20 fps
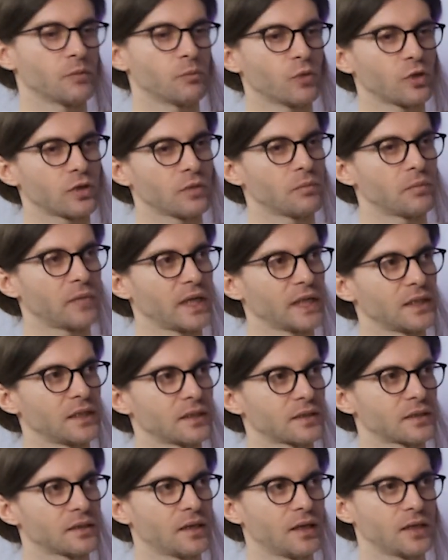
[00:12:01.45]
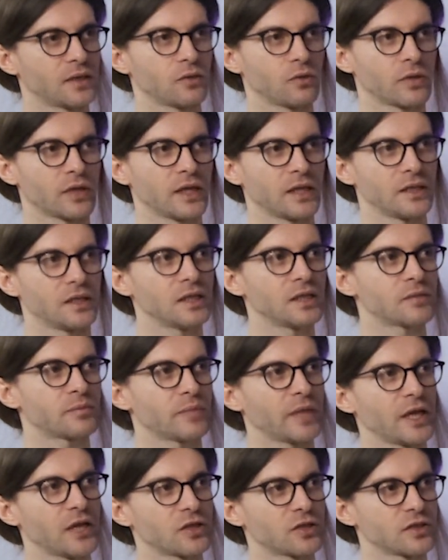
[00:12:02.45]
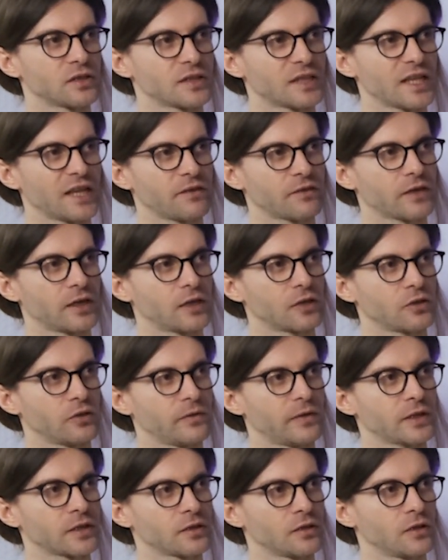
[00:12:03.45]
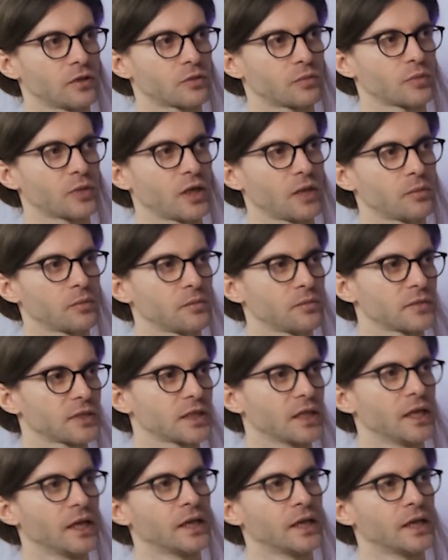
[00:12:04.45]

model might decide, okay, these patients have cardiovascular problems.